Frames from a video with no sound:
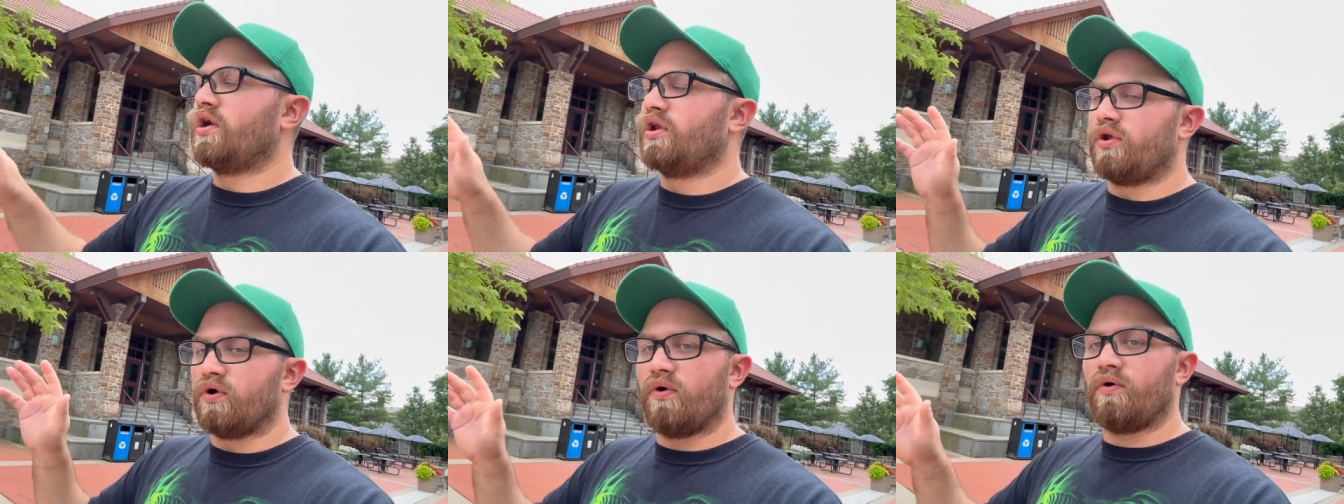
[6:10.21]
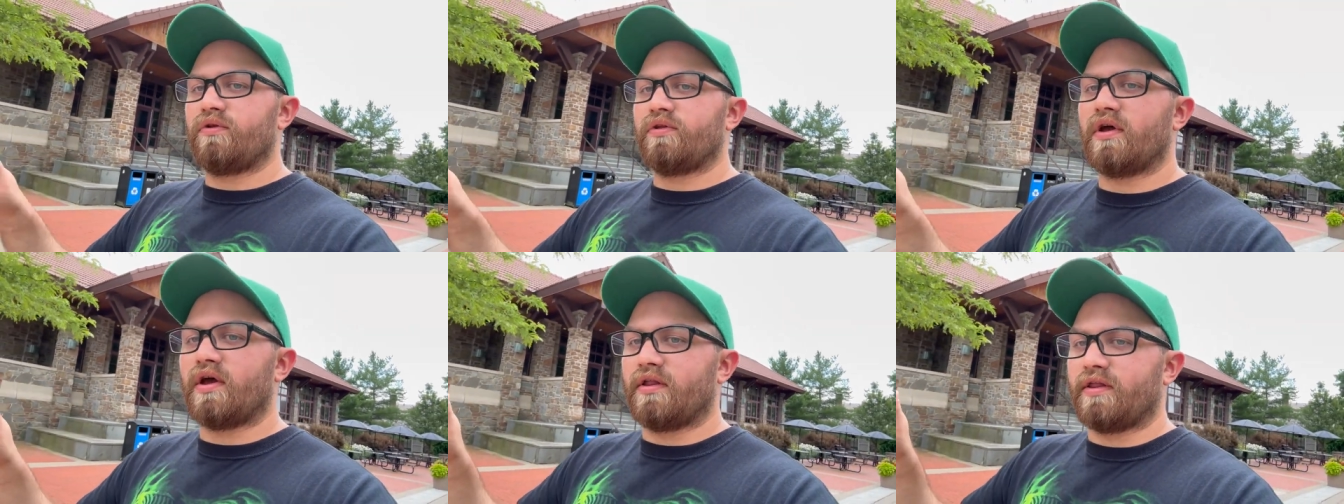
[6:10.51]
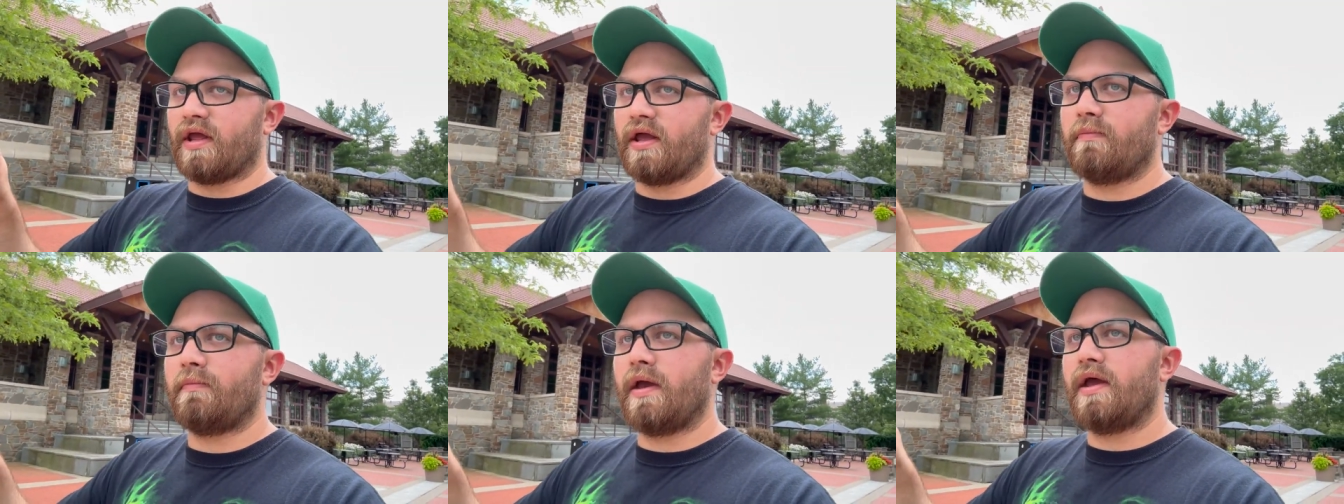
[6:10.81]
knowing that
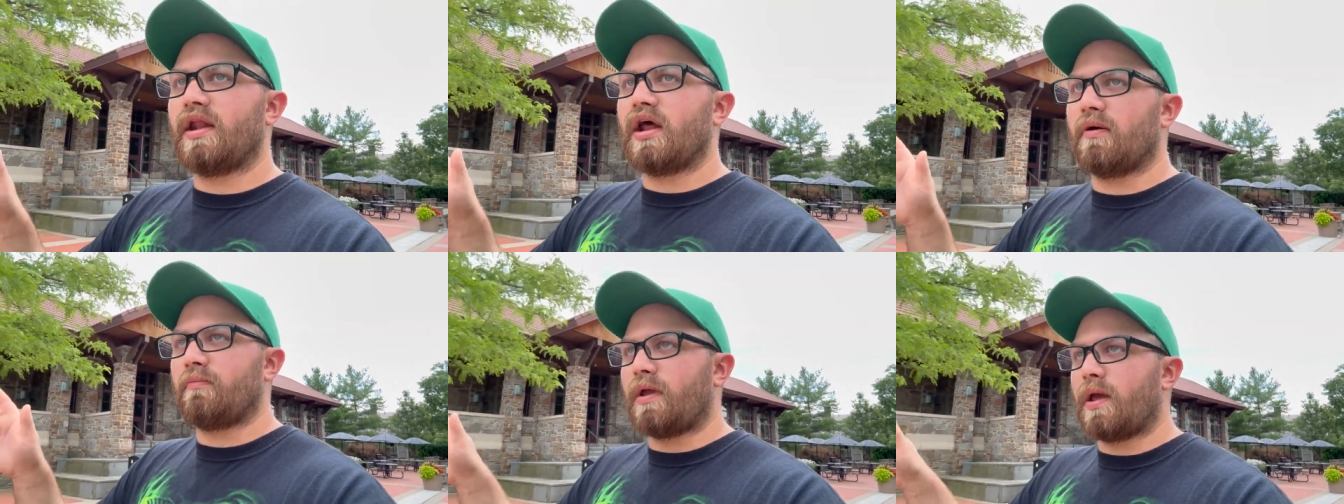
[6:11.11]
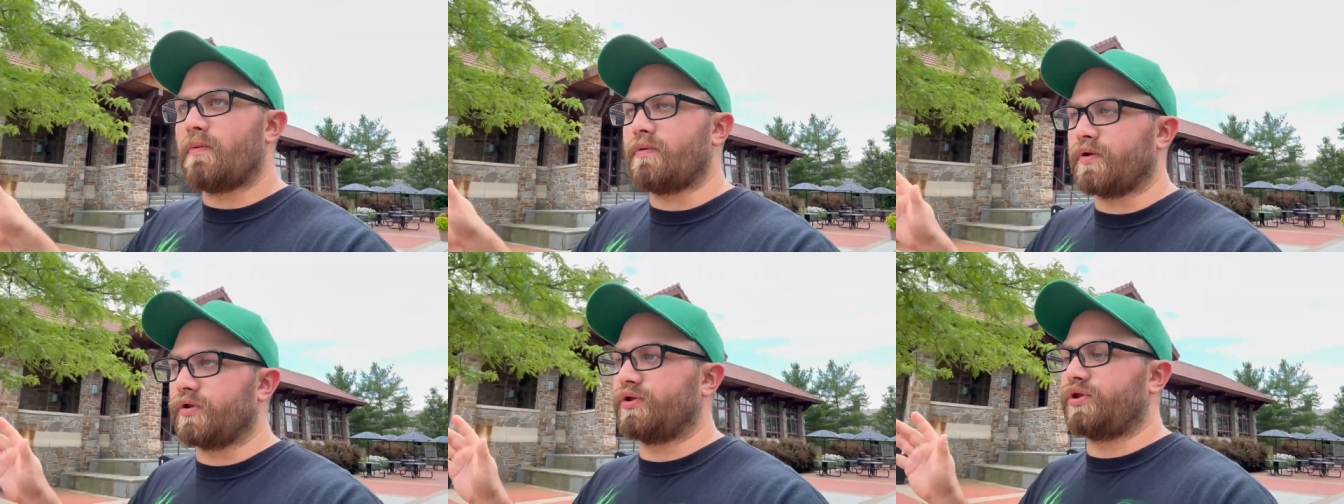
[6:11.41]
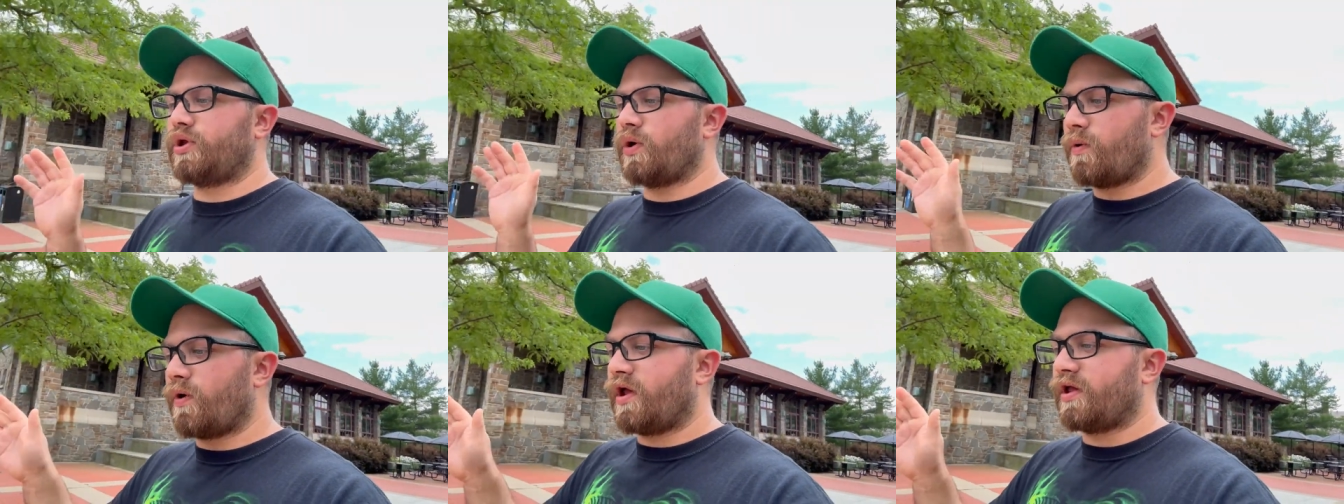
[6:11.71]
they may not be able to
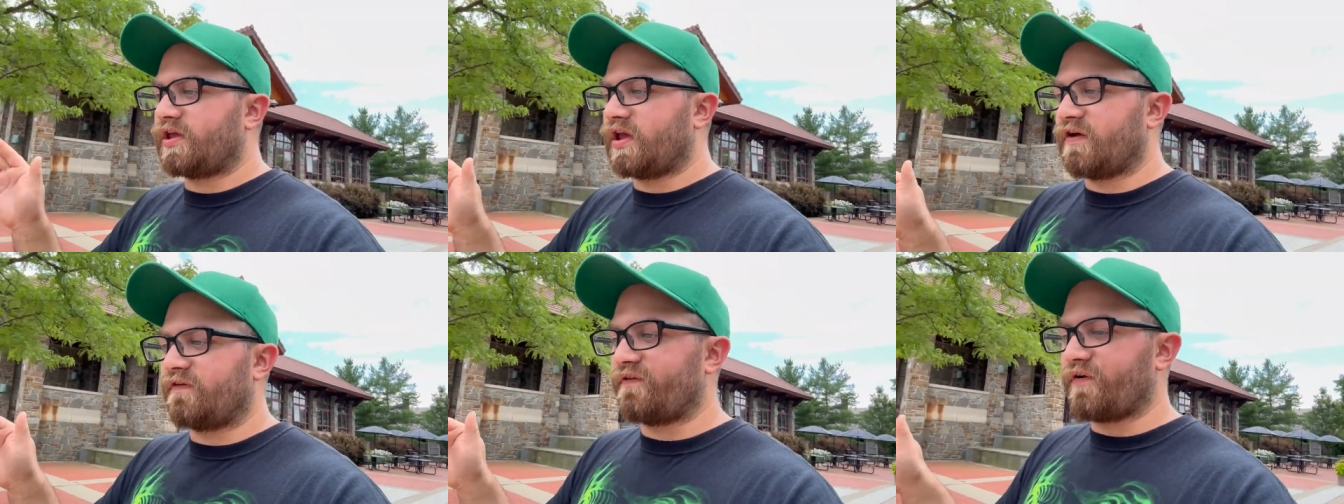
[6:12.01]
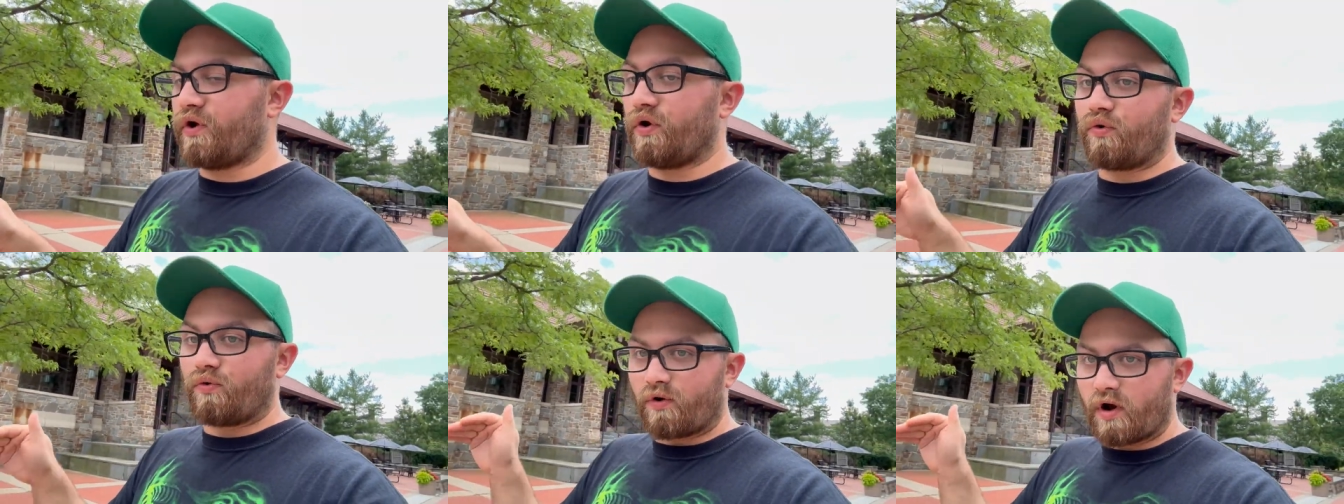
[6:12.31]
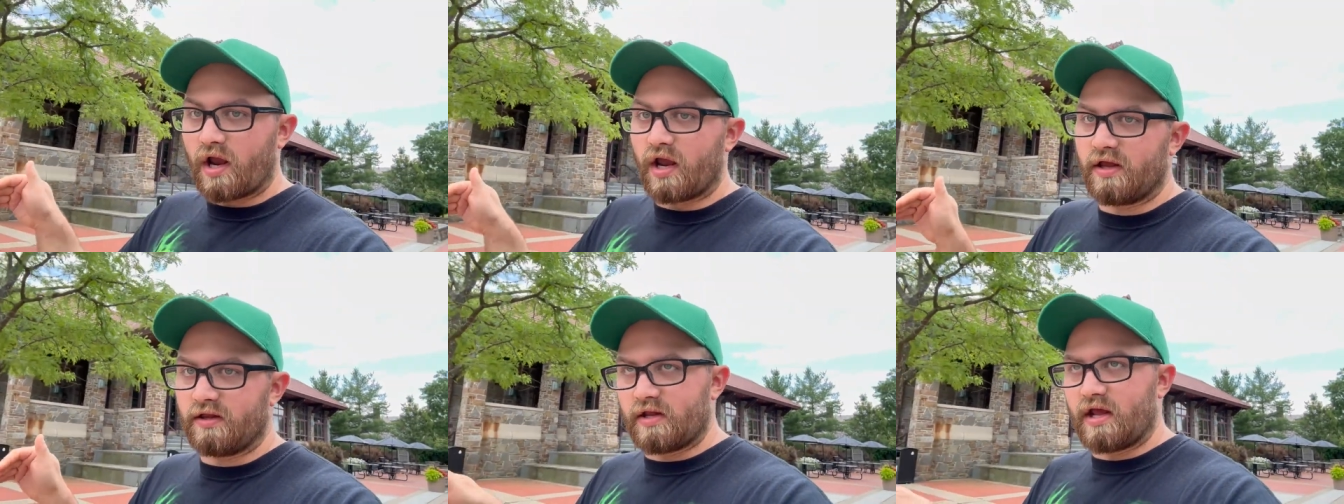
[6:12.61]
do anything for you
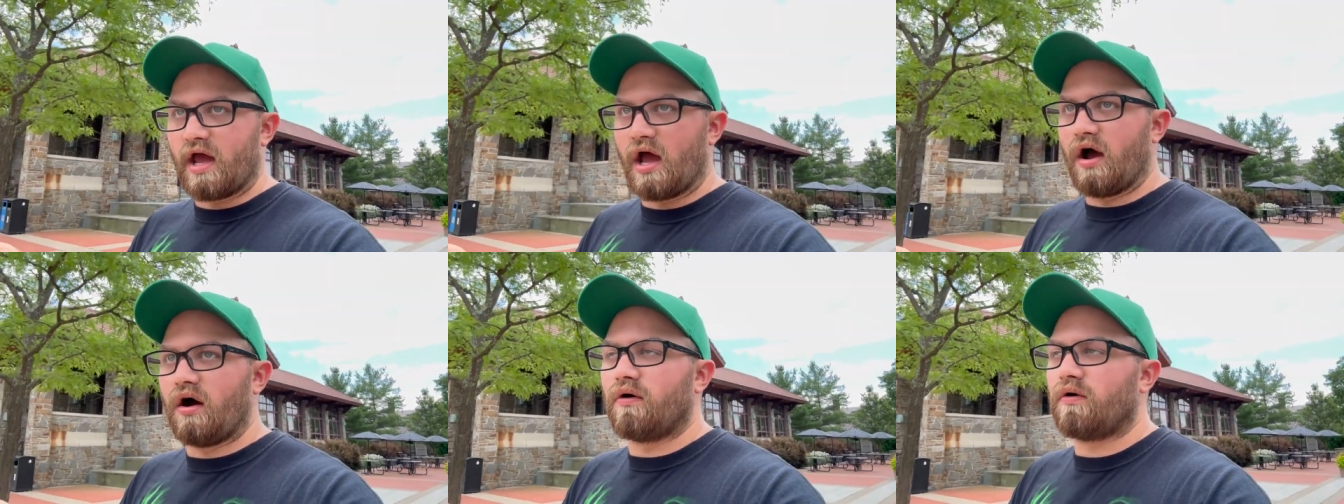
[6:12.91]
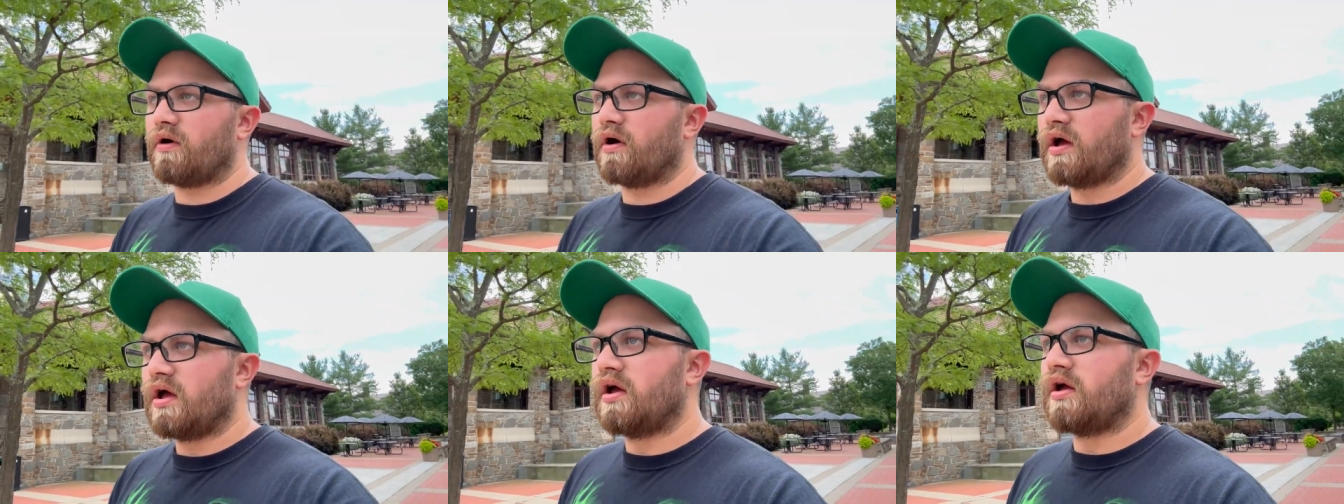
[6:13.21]
right now.